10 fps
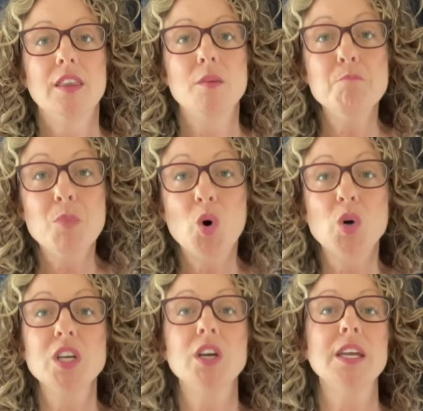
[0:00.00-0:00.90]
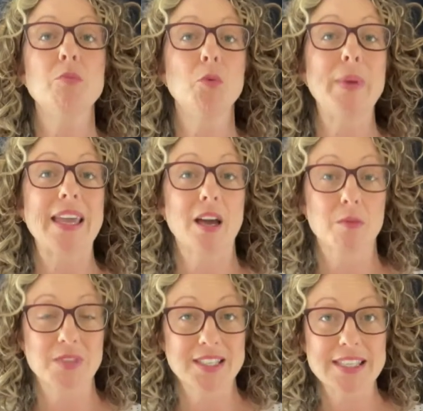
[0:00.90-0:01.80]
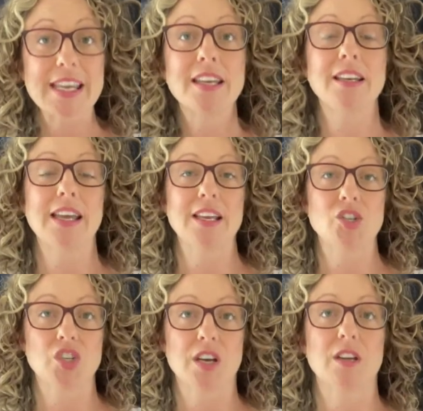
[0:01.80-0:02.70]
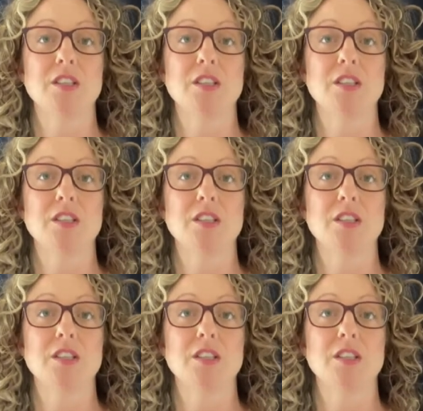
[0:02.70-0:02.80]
the more it will become second nature